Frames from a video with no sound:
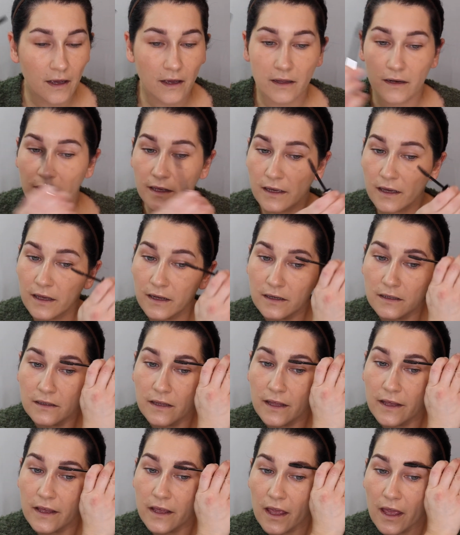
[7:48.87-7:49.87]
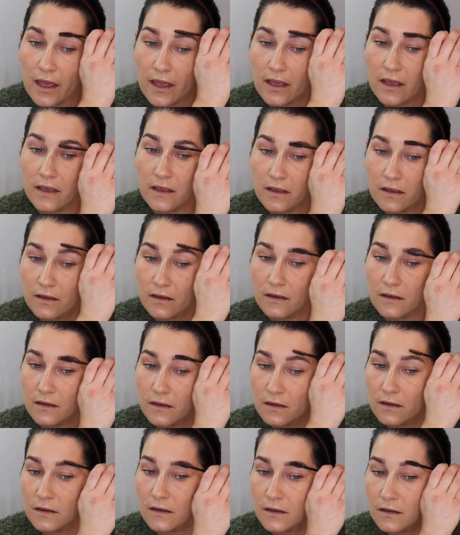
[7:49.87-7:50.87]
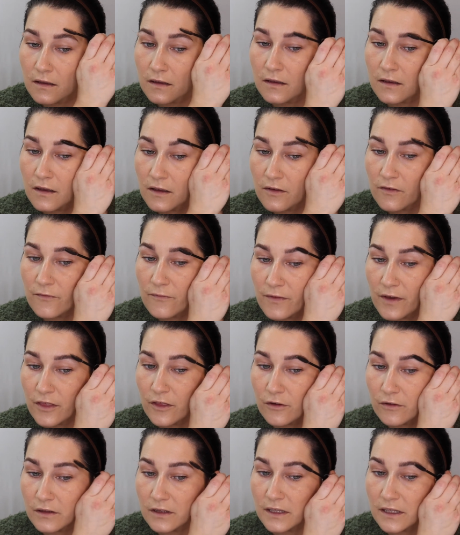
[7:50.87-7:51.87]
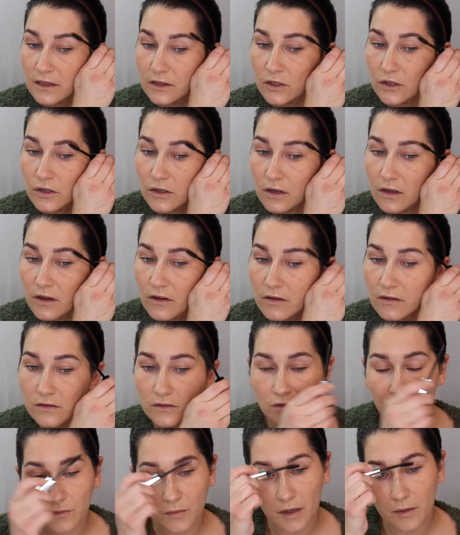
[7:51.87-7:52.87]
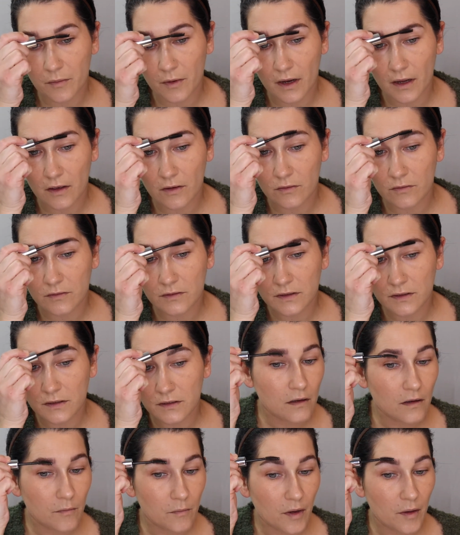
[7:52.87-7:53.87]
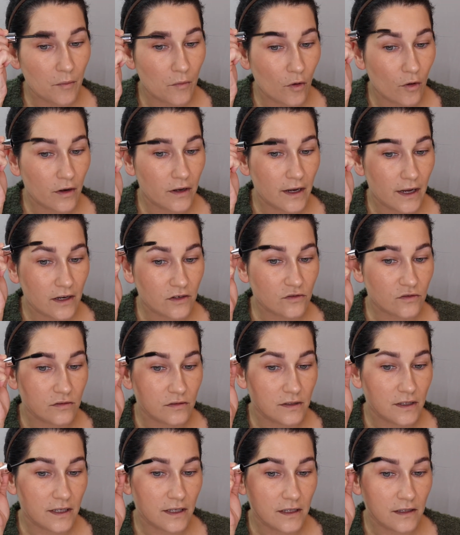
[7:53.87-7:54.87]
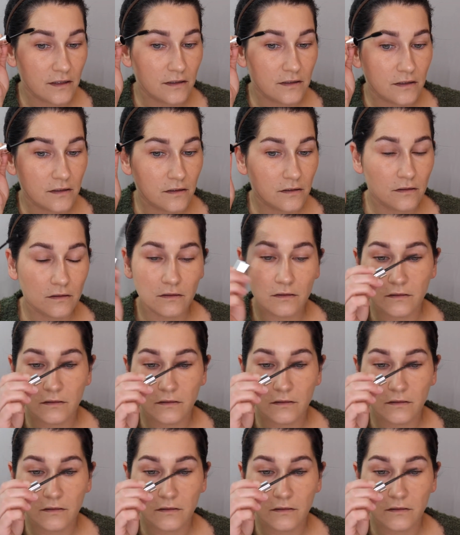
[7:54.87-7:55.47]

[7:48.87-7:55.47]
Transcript: And I kind of like a feathery look to my brows, my more natural days.